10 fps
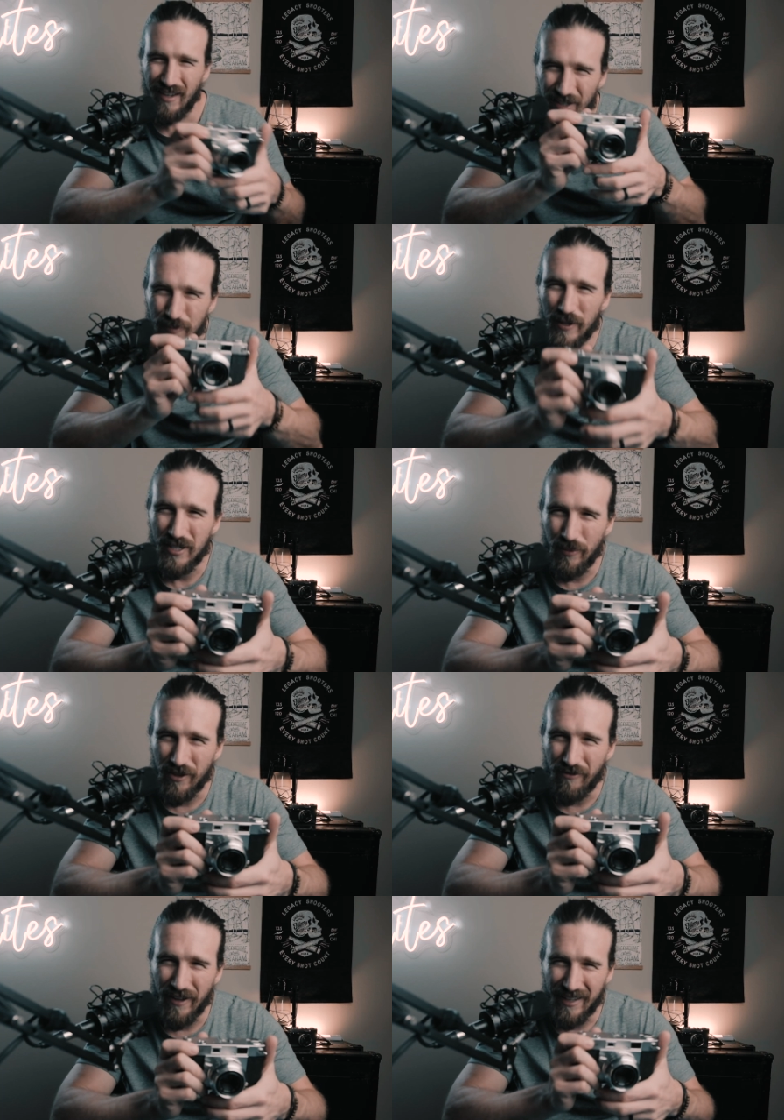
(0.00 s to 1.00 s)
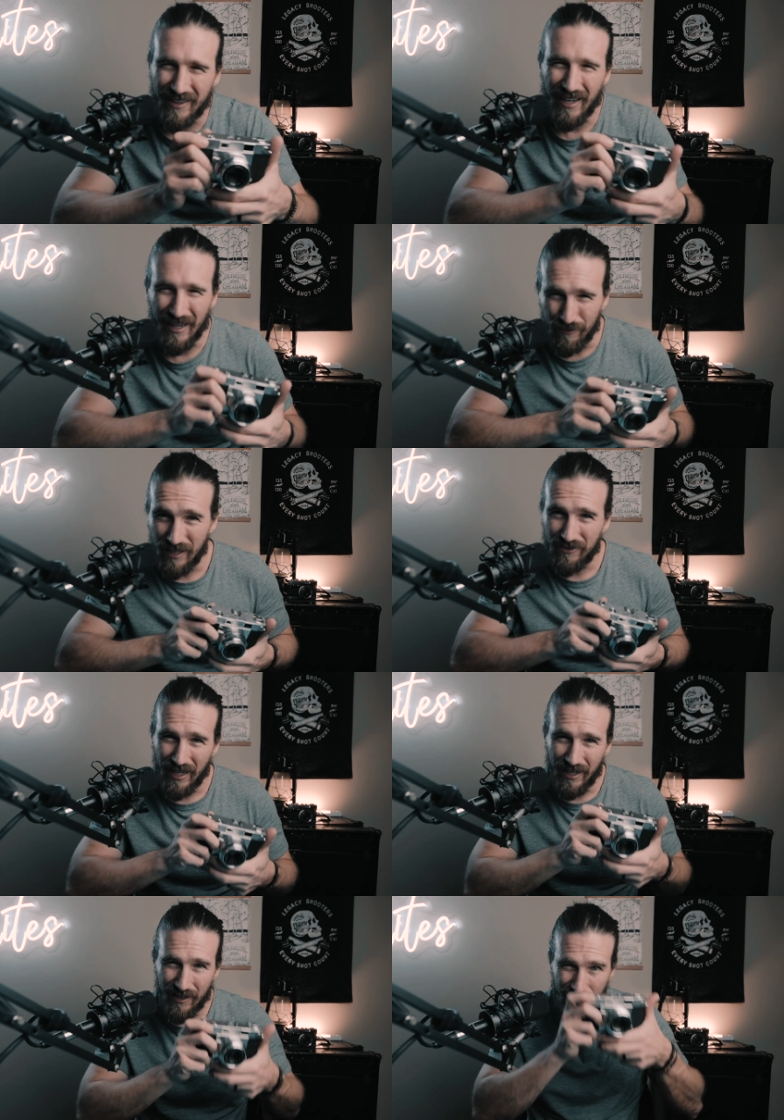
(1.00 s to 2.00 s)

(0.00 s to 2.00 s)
especially with the fact that I'm left-handed,